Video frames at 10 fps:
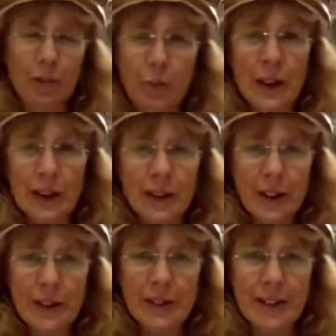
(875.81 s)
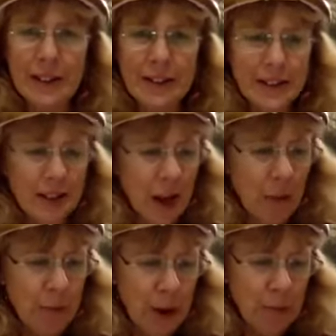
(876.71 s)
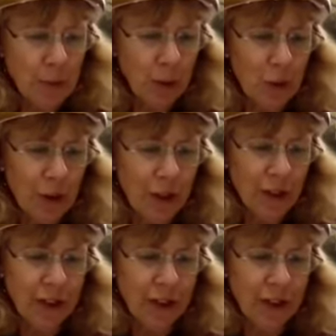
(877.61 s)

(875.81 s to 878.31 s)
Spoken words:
Well, in those days, people wanted